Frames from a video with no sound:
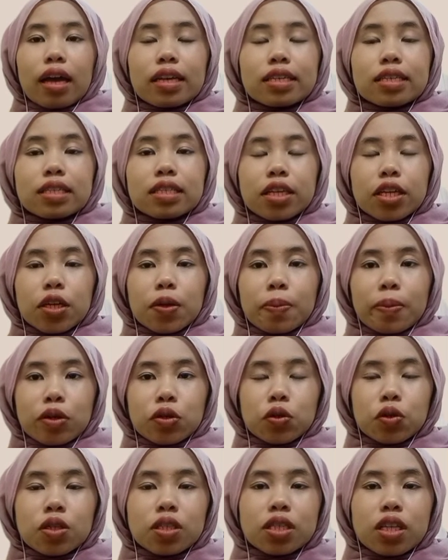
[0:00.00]
In standard
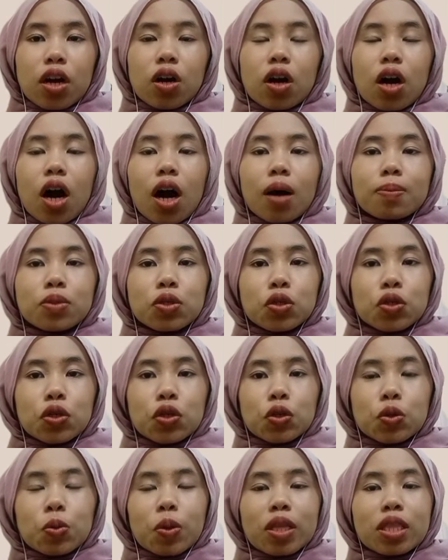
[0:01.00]
petrol, there are up
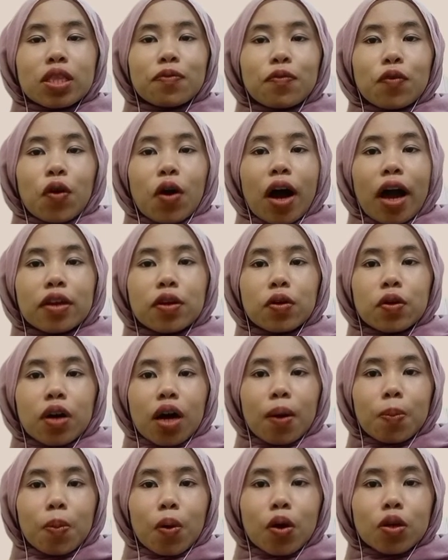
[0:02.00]
to 24
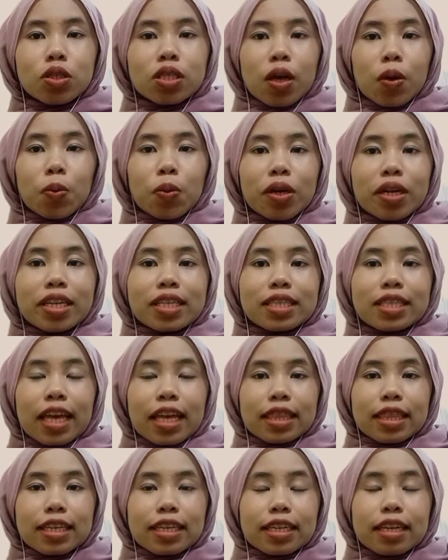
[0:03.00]
hydrocarbons that were
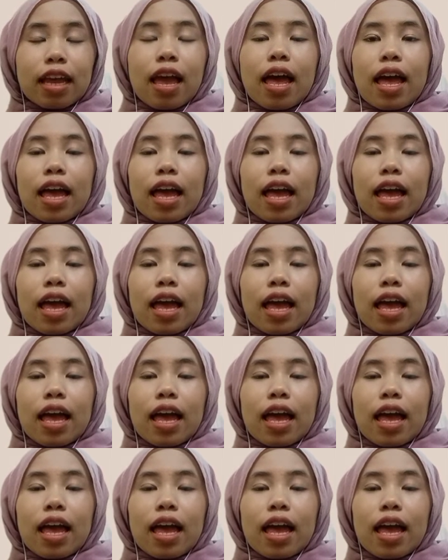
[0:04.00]
detected,